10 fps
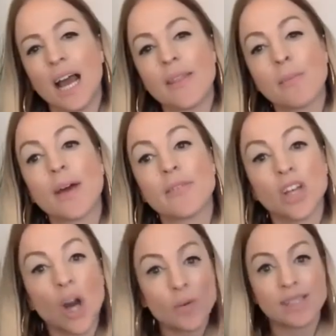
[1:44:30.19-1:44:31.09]
And then we have
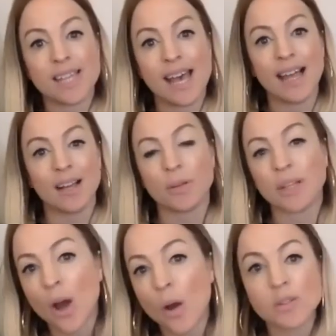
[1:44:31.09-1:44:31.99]
a go and tell.
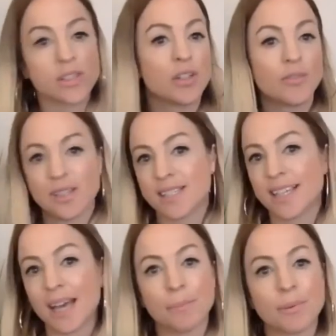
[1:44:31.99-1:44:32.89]
We go onto the university
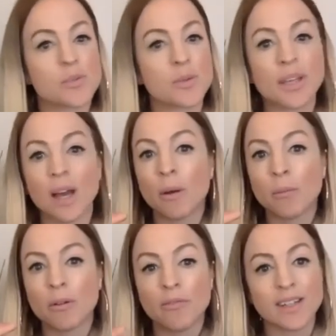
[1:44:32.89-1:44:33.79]
campus, we get
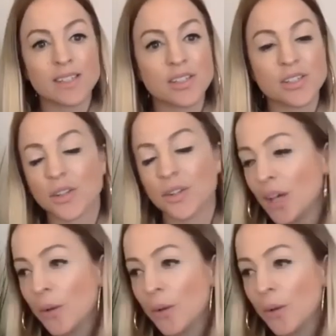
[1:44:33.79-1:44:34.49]
when we're invited to,